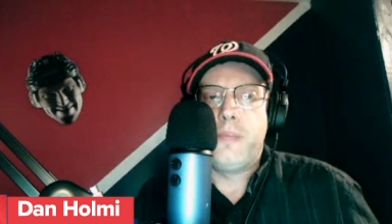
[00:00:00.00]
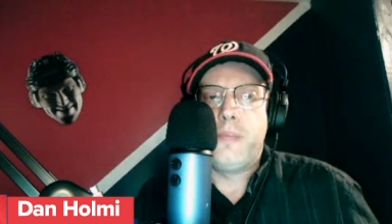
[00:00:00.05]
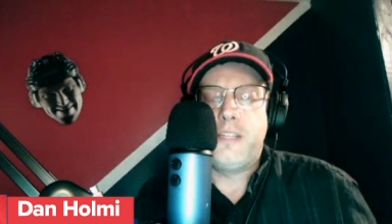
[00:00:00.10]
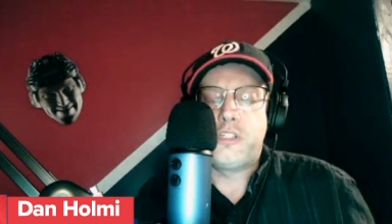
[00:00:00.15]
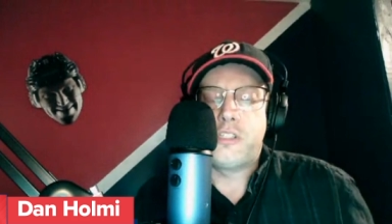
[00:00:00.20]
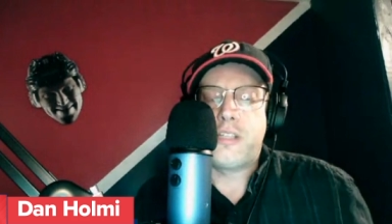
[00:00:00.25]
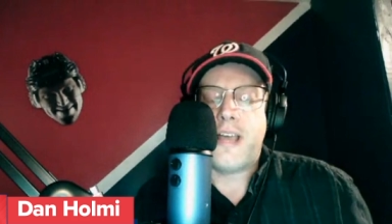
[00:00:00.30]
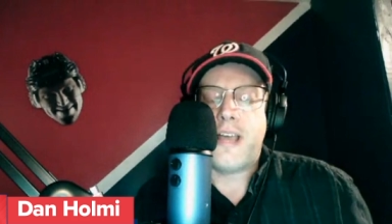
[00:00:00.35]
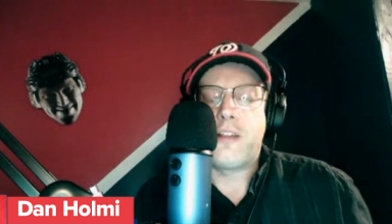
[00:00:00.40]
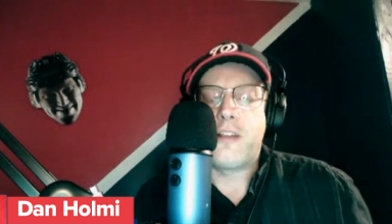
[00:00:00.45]

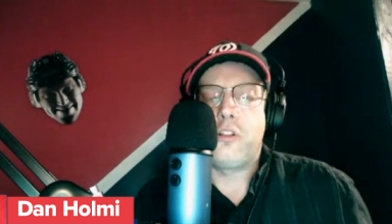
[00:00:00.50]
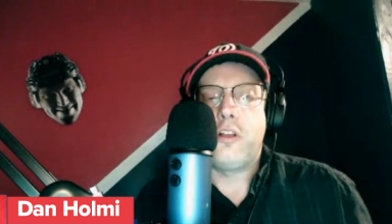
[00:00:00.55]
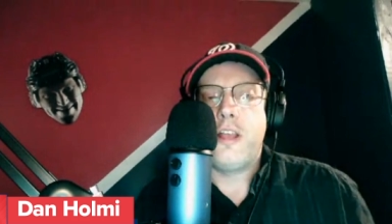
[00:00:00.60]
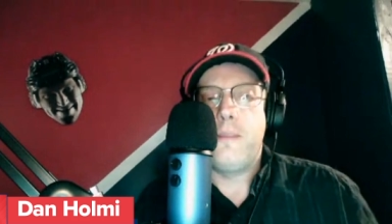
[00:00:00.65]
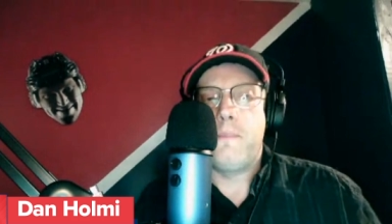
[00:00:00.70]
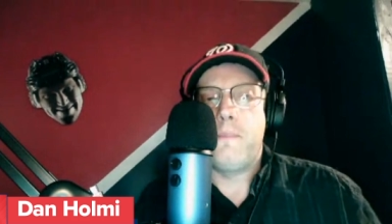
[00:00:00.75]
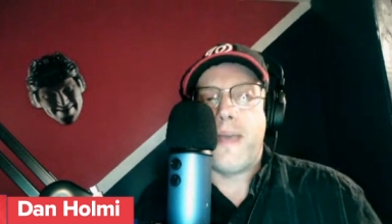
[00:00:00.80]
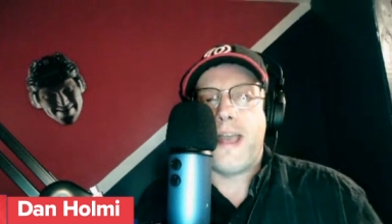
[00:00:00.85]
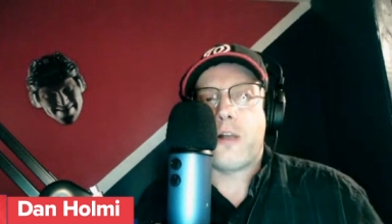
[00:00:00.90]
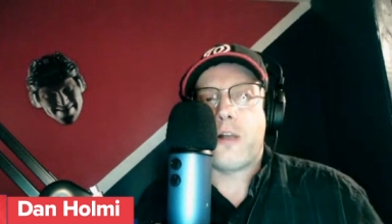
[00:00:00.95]
Just kind of
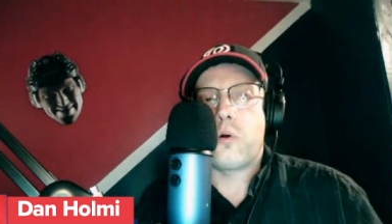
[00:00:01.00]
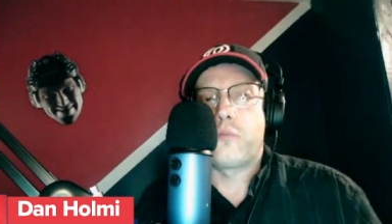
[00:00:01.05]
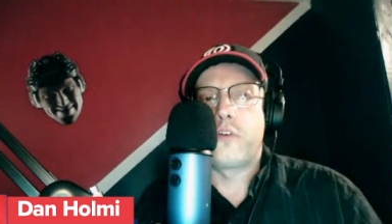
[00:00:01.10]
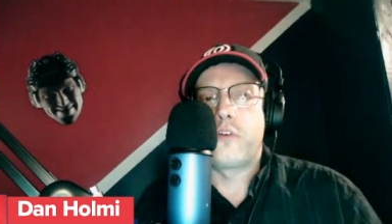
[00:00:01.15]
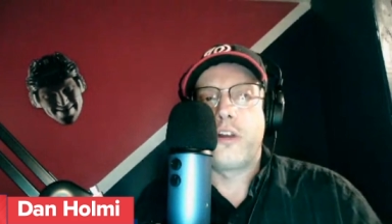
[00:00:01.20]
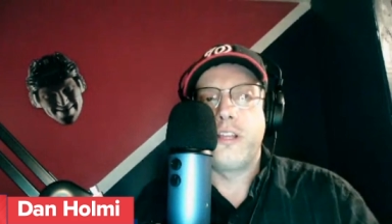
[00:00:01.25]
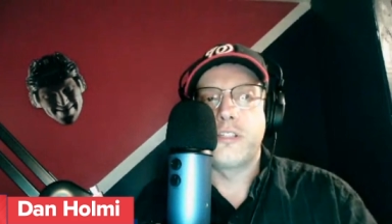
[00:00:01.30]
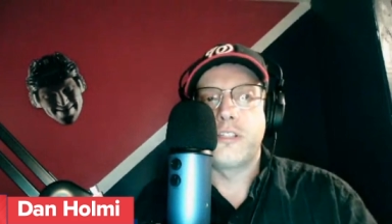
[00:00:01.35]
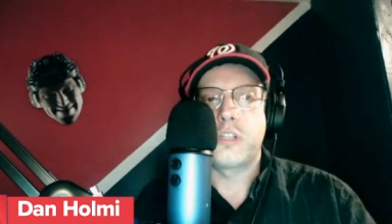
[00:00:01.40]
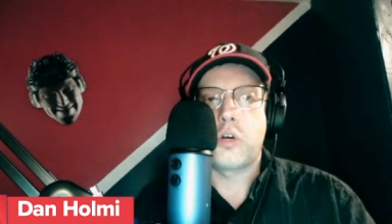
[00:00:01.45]
looking back
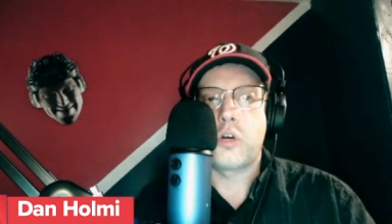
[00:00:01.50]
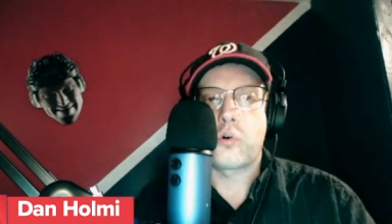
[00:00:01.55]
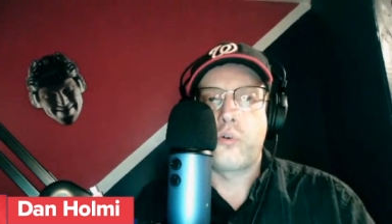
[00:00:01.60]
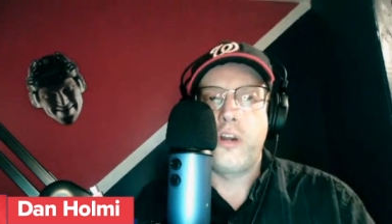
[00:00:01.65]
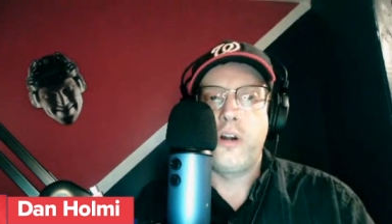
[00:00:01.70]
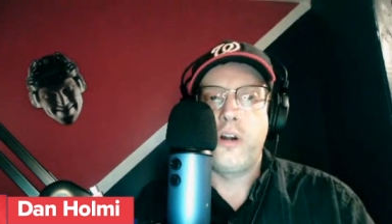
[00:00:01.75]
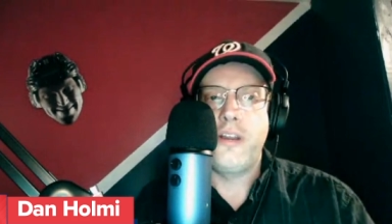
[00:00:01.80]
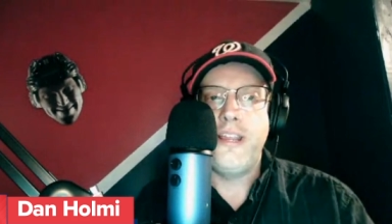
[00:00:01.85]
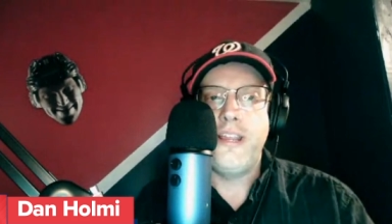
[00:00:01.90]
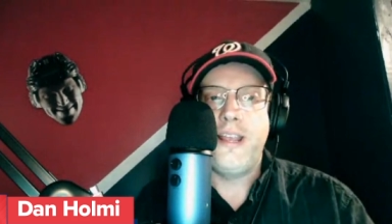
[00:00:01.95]
over his
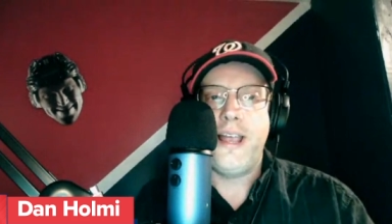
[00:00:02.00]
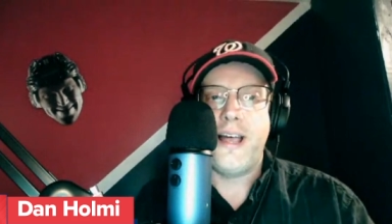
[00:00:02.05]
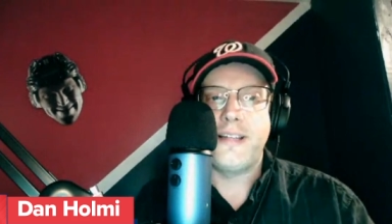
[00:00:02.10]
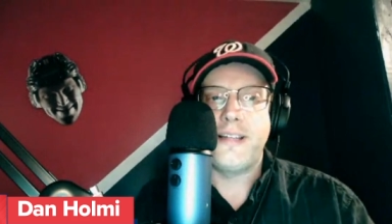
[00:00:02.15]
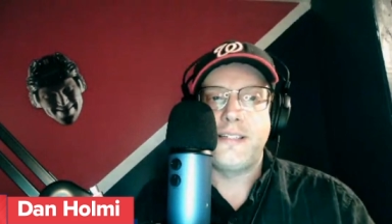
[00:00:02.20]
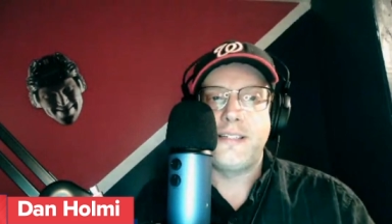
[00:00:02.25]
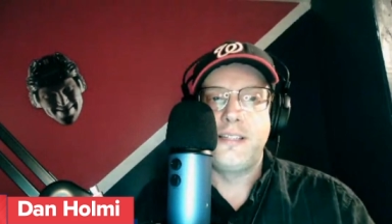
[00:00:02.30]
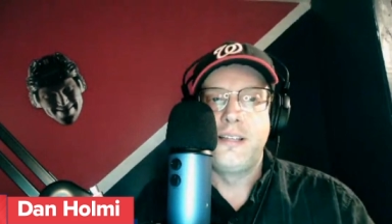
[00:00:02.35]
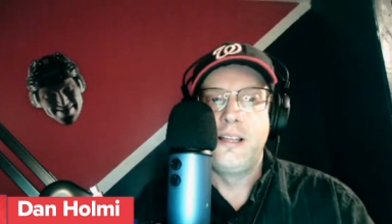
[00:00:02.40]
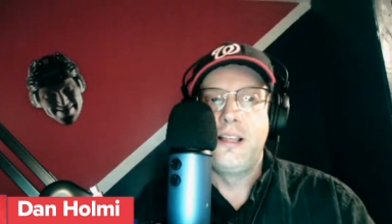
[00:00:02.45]
career, he
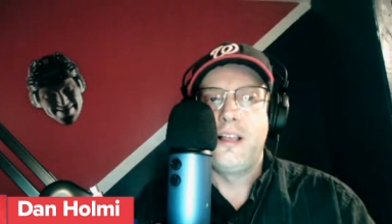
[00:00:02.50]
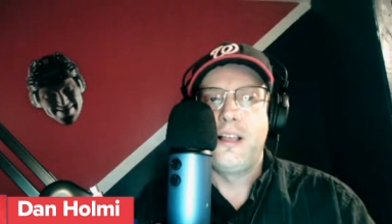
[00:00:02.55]
got